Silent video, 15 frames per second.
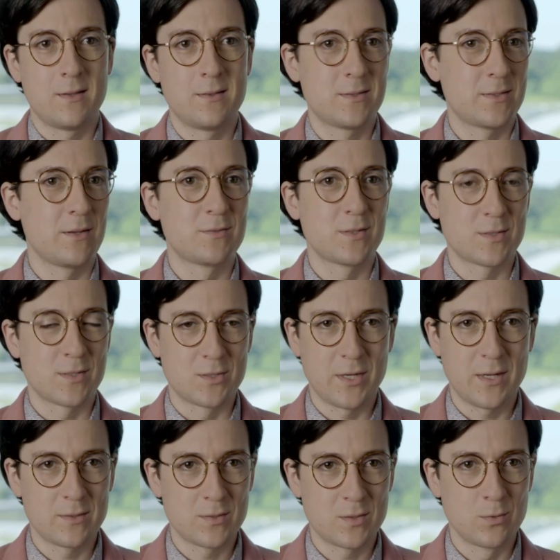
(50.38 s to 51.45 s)
This gives us a
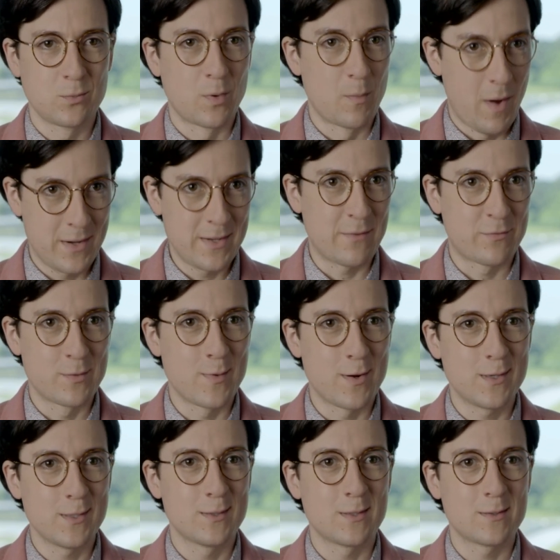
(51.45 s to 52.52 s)
chance to remind
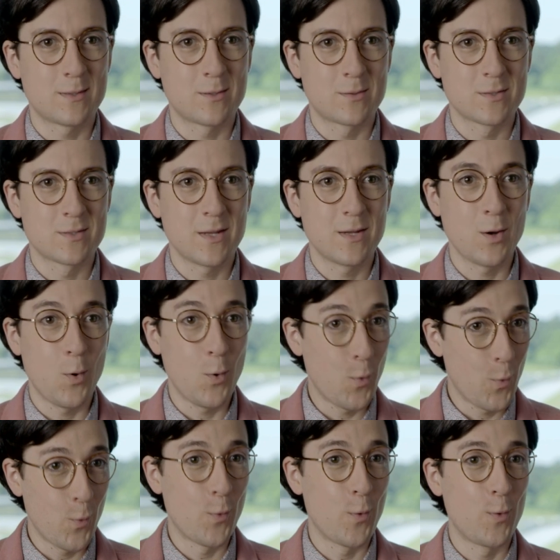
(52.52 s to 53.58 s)
everybody that there is a
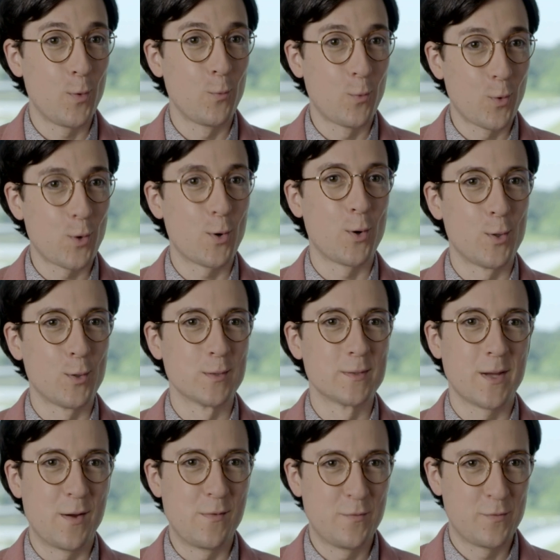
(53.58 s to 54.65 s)
whole world
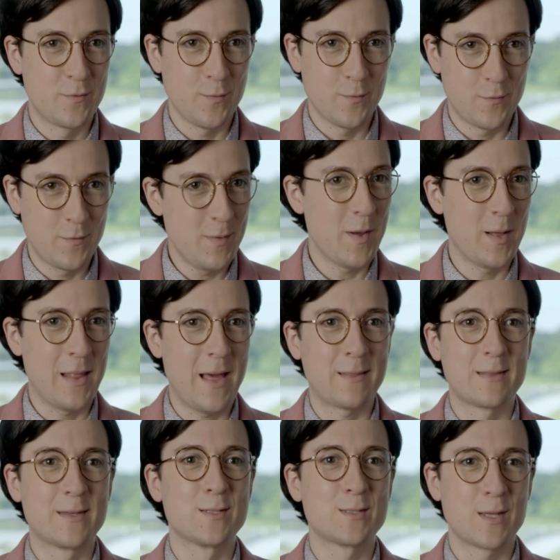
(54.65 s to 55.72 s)
of female
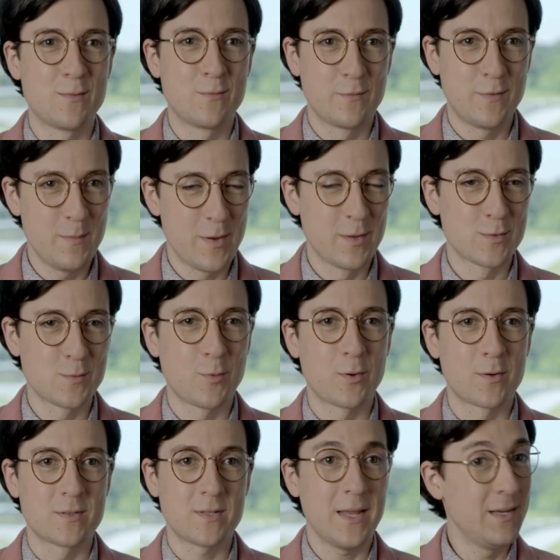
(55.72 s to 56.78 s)
athletes and female
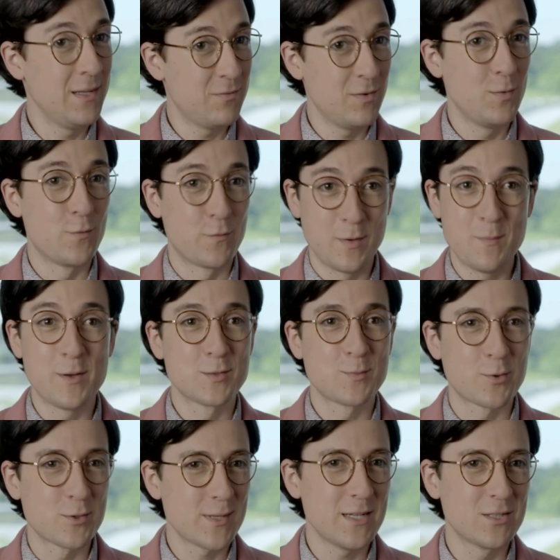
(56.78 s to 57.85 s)
sports and even female
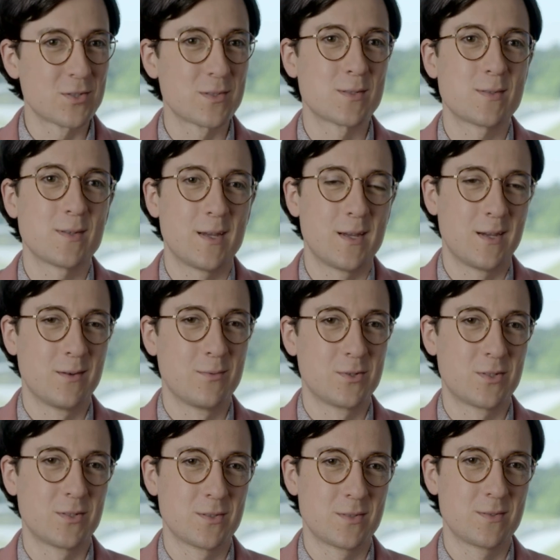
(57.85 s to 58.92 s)
sports agents,
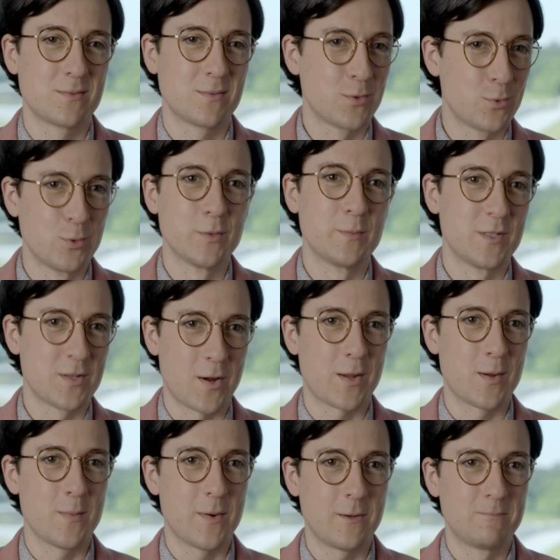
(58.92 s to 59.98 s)
which is cool to be
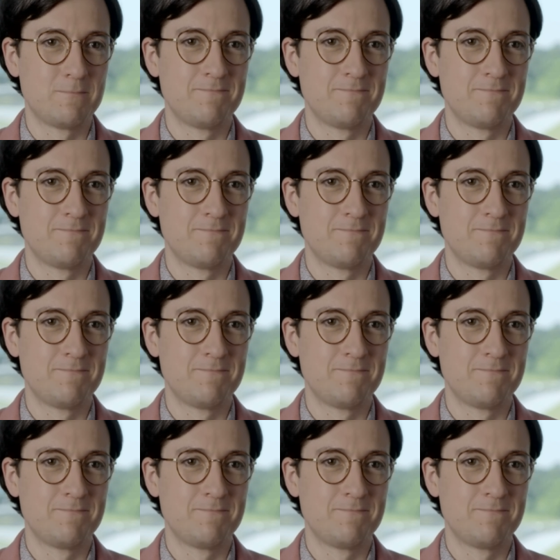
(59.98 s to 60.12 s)
talking about.